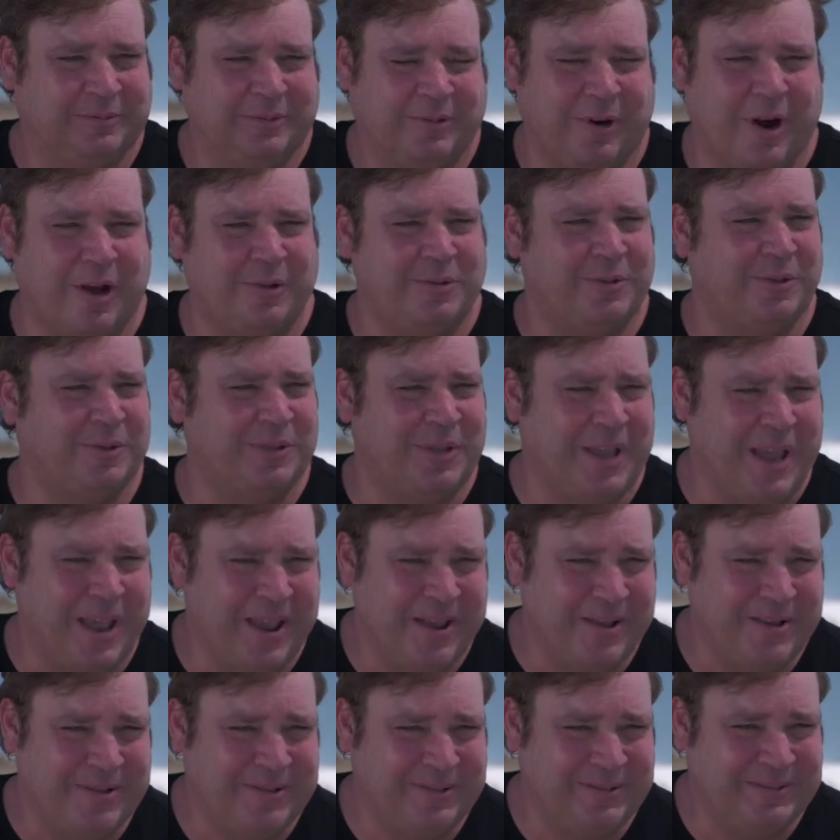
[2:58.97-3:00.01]
across the
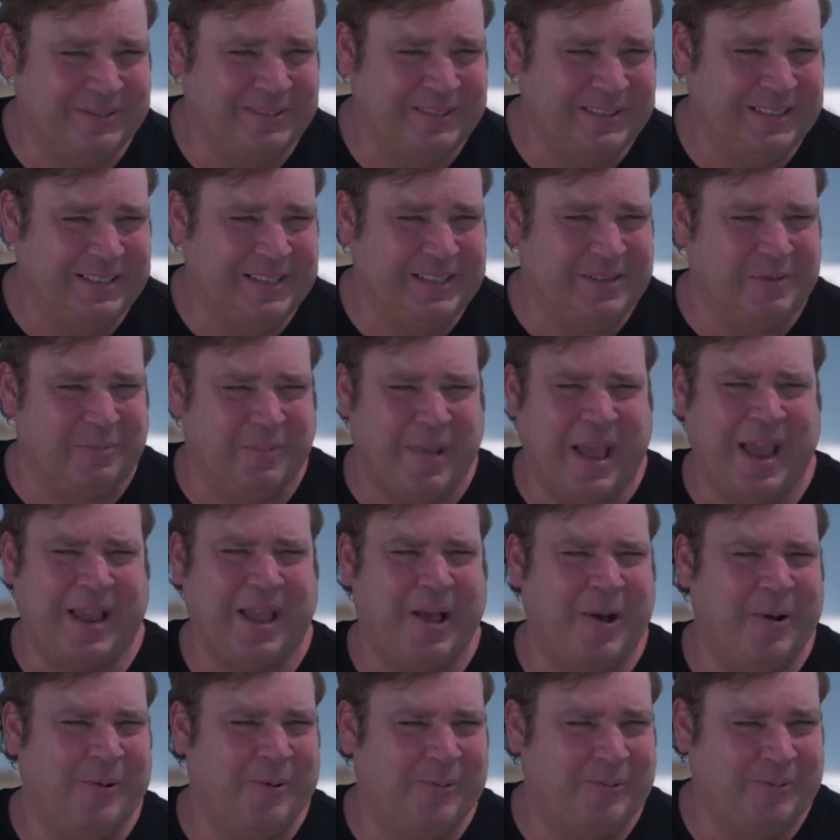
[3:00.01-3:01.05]
scale, back
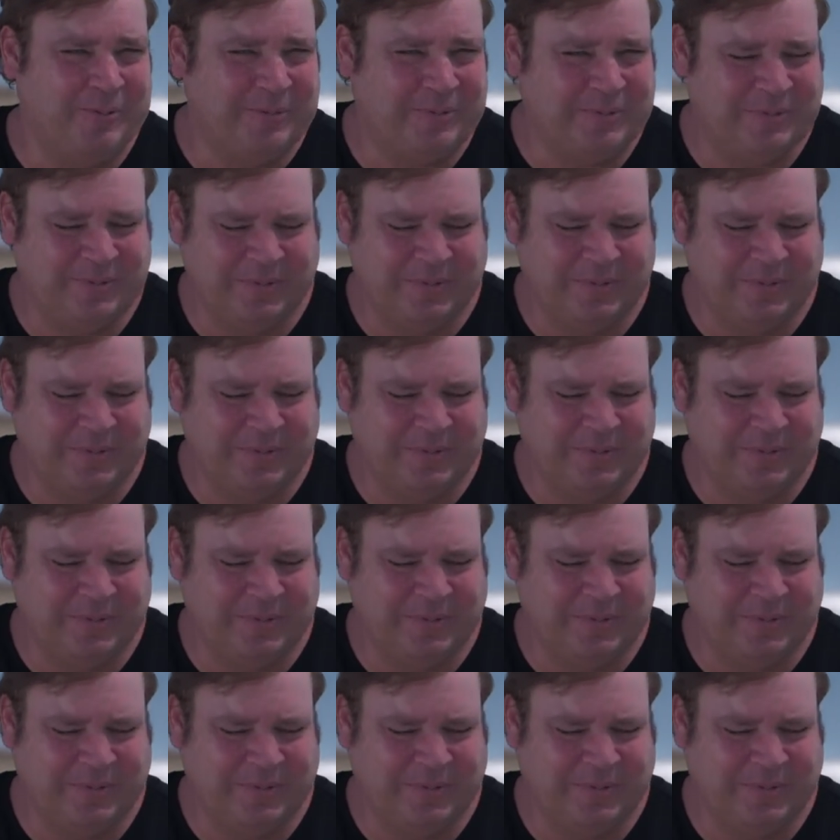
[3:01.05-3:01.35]
home.